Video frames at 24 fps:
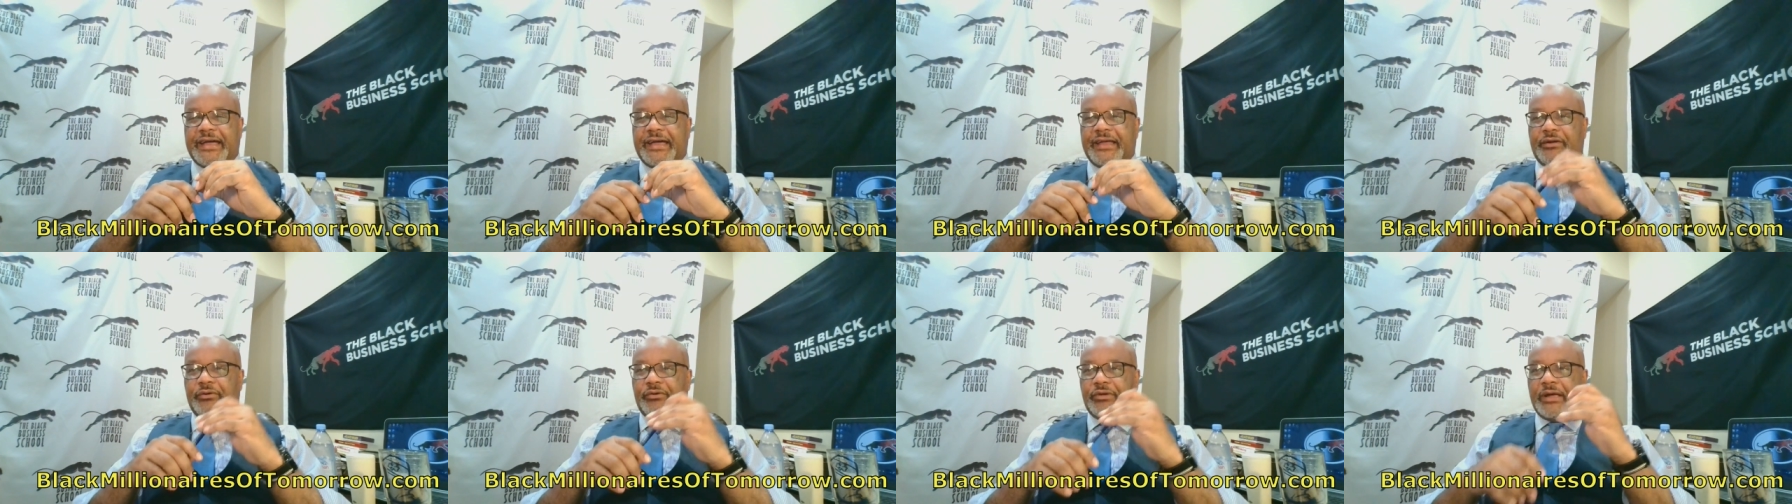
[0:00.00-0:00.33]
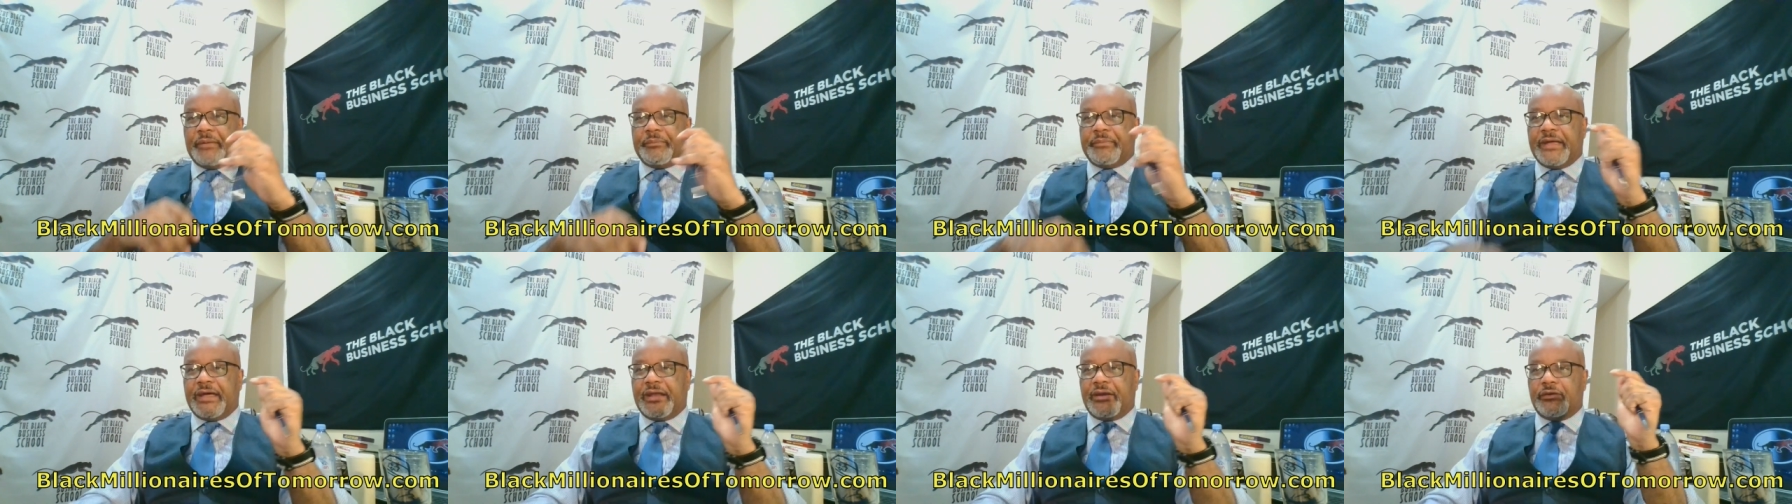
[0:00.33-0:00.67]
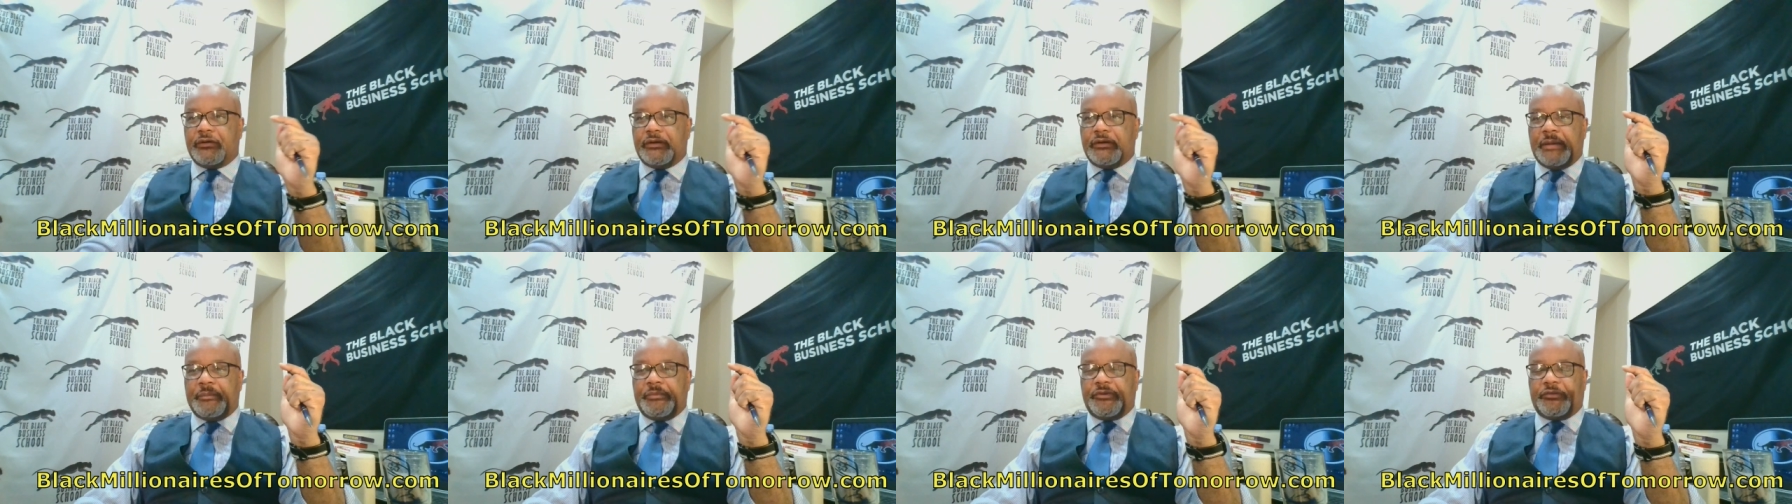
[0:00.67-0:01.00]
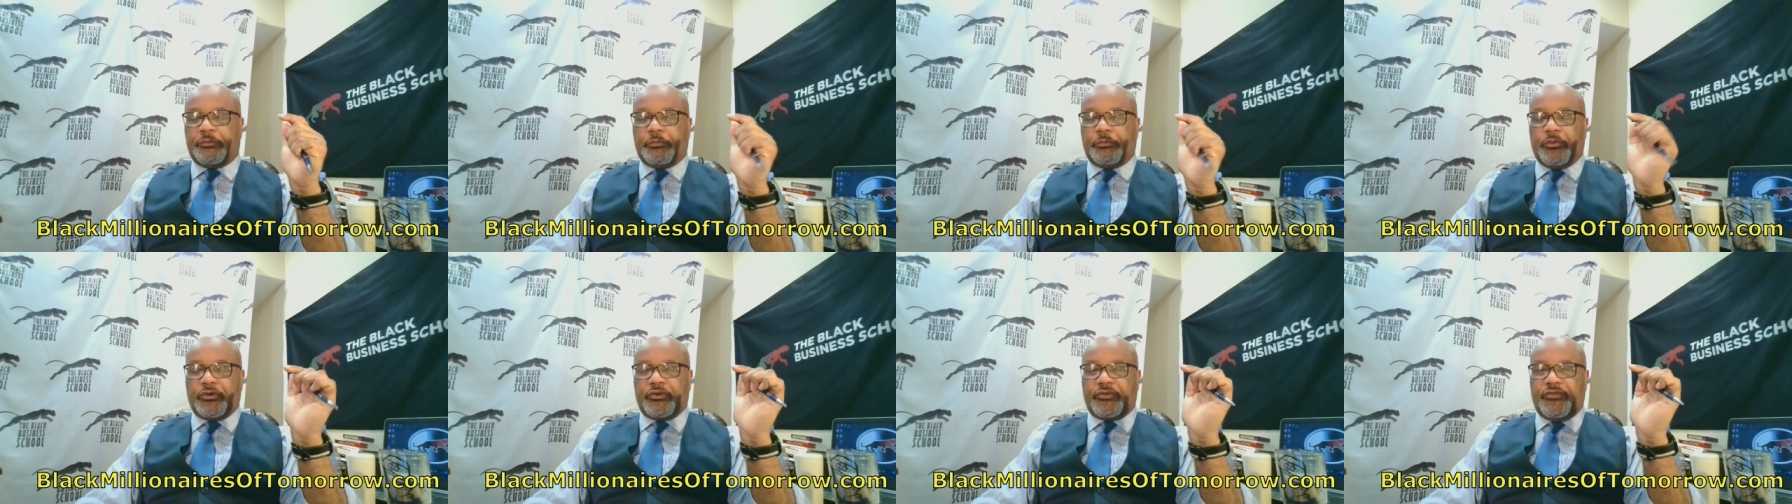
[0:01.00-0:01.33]
I don't, I'm not a, I'm a
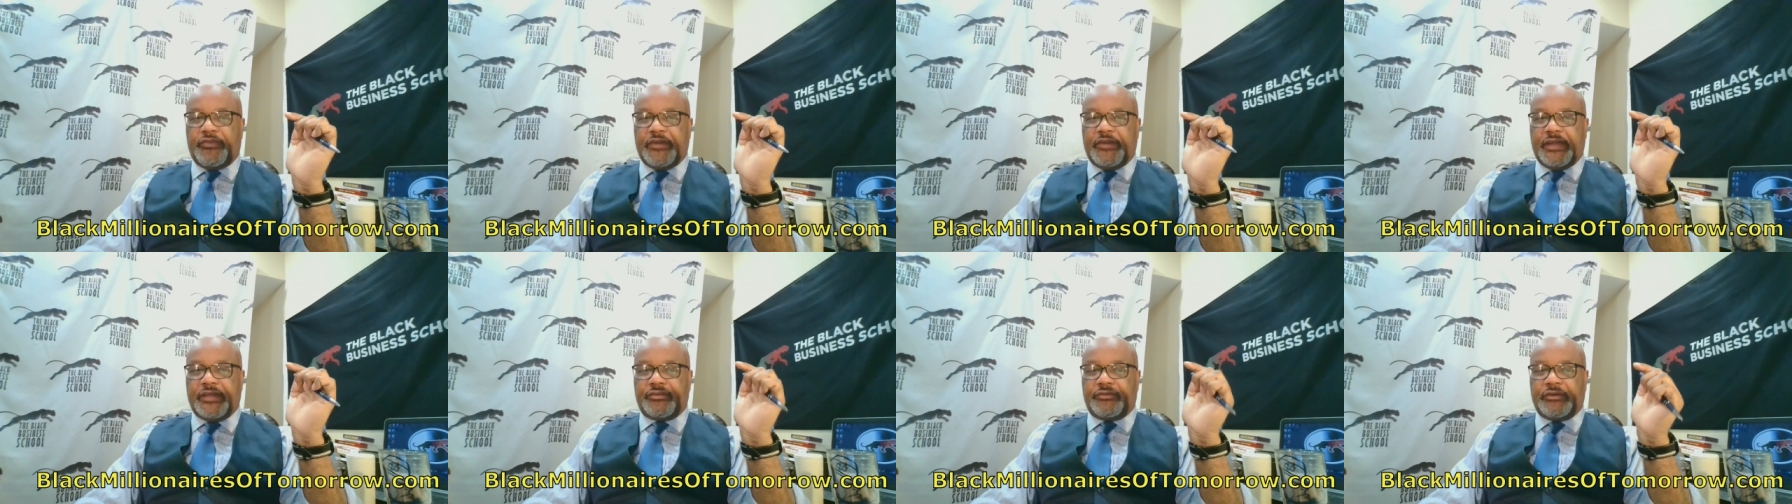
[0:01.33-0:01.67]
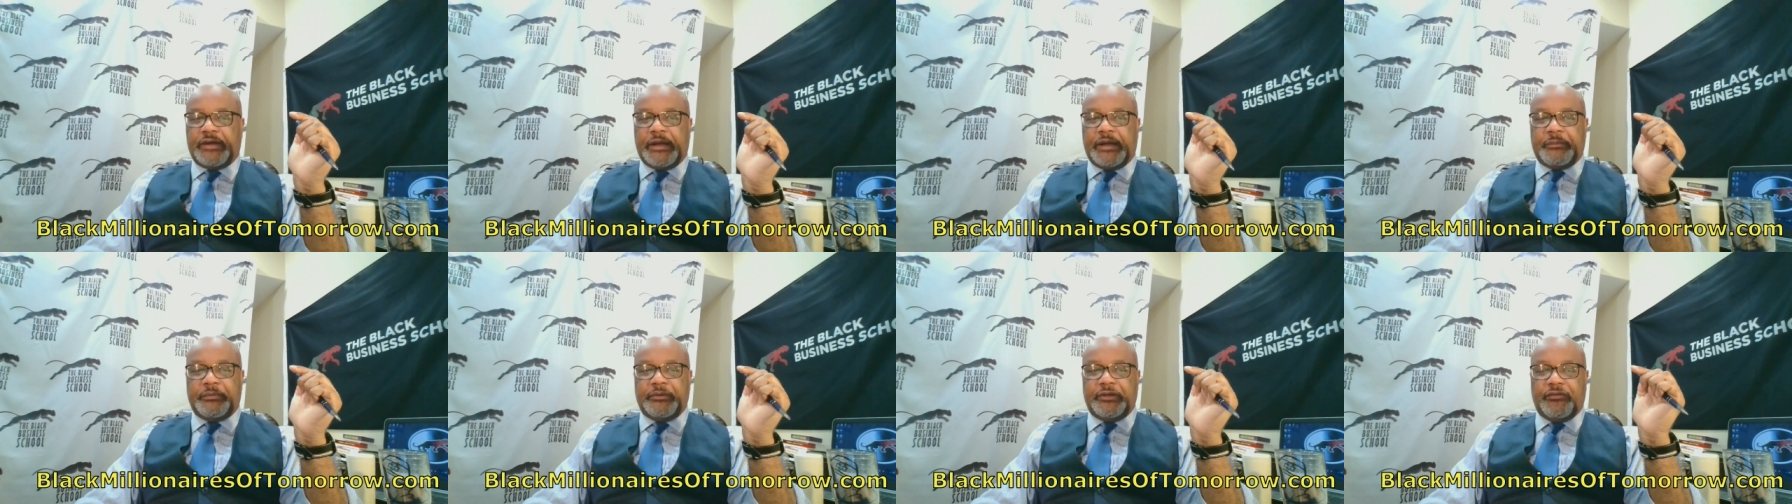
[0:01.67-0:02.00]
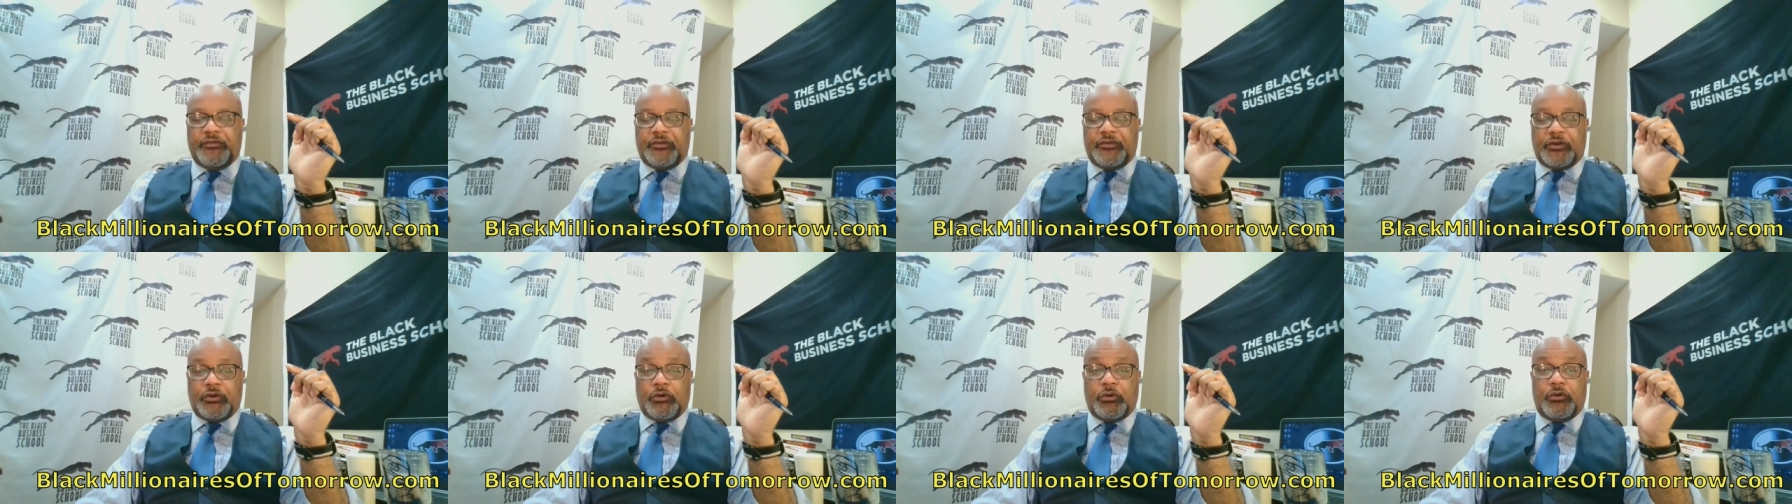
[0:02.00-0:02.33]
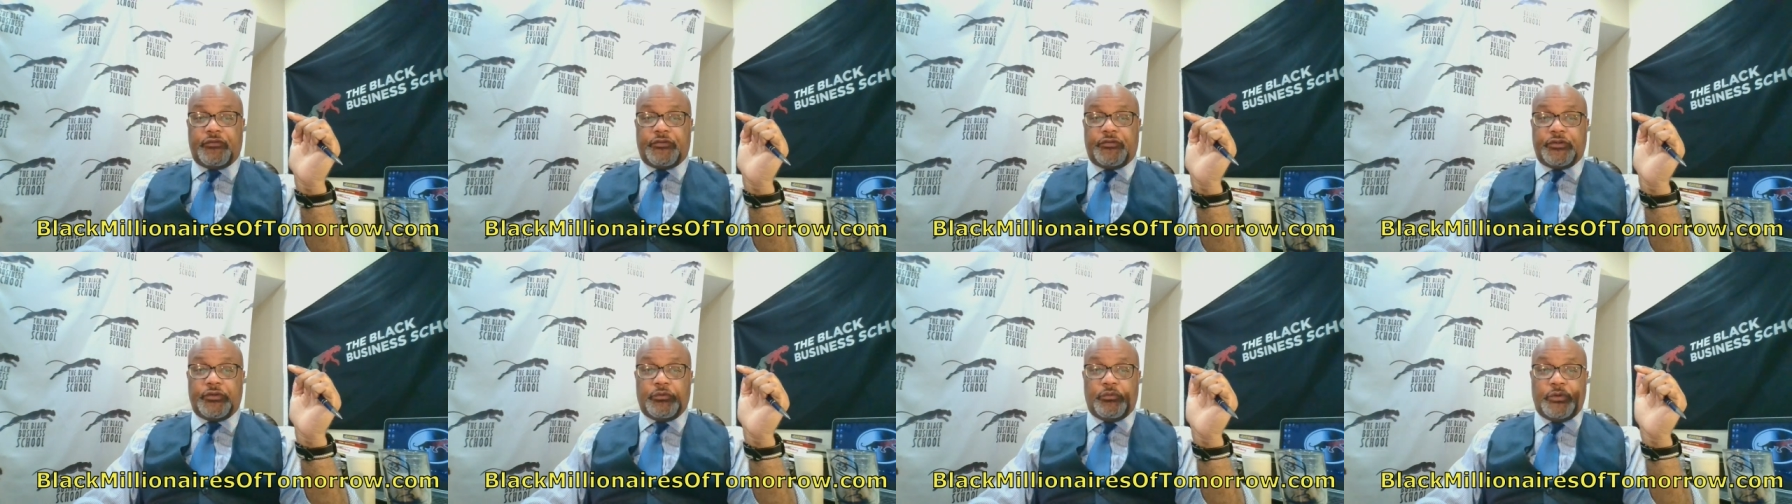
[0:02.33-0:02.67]
sports fan, so I believe in going
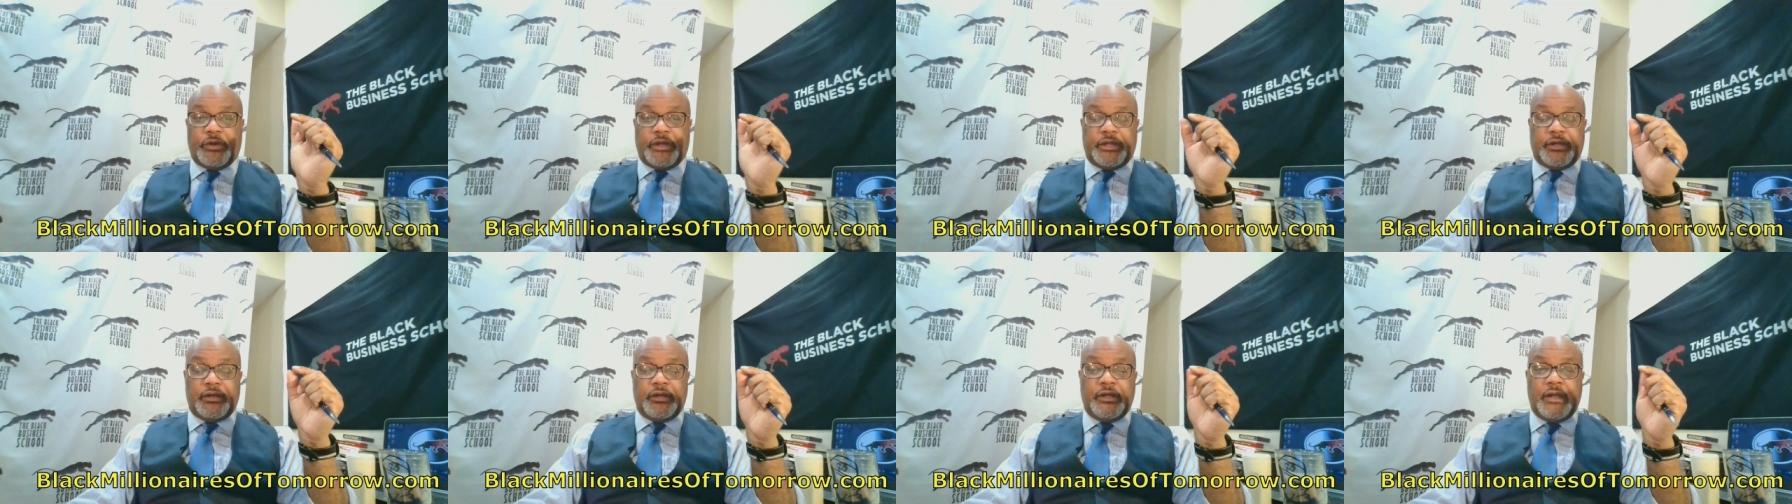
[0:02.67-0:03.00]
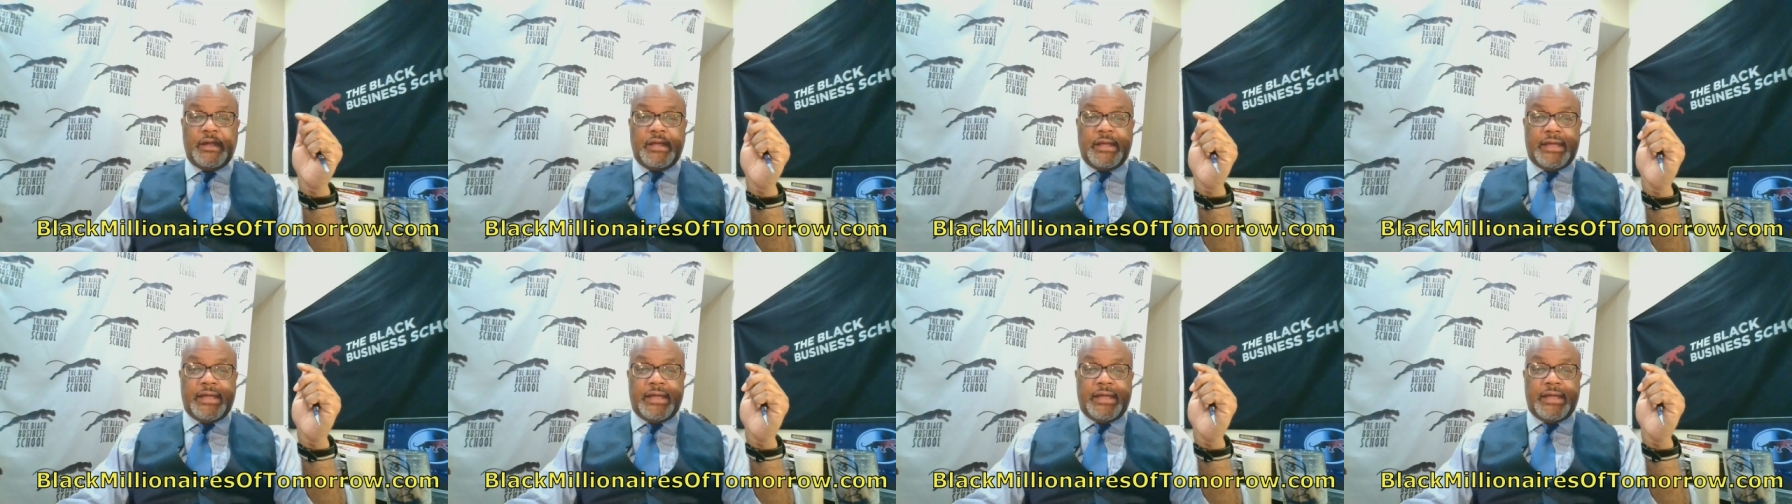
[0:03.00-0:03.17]
for the win.